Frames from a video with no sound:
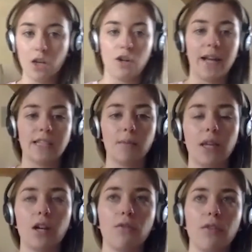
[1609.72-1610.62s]
create
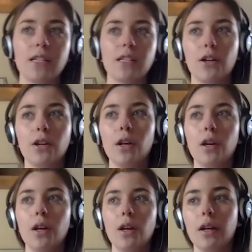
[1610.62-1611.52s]
something of it. So
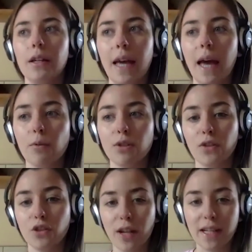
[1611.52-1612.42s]
yeah, it was
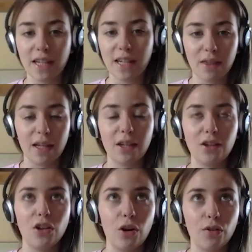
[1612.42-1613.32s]
frustrating. I think,
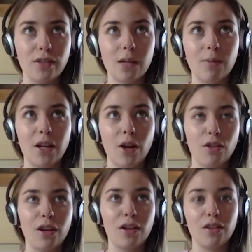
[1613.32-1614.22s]
obviously we know
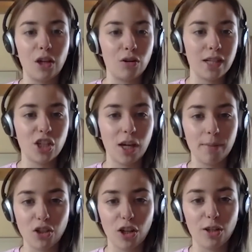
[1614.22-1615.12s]
that the
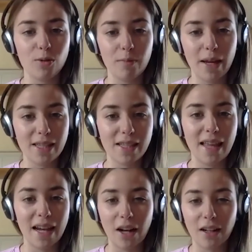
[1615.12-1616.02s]
Oxlade-Chamberlain chance was missed, and
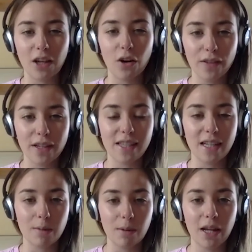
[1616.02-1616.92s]
they're kind of the obvious
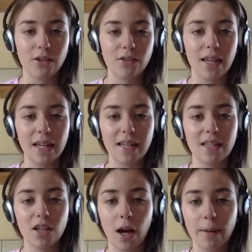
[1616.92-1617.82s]
things. But like you said, it is
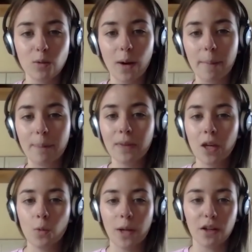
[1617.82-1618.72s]
the times when
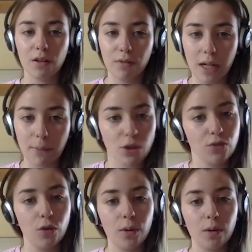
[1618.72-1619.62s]
we could have really pushed
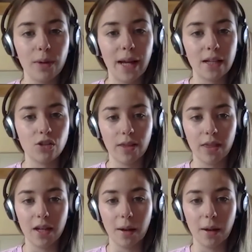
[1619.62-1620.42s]
forward and we had strength in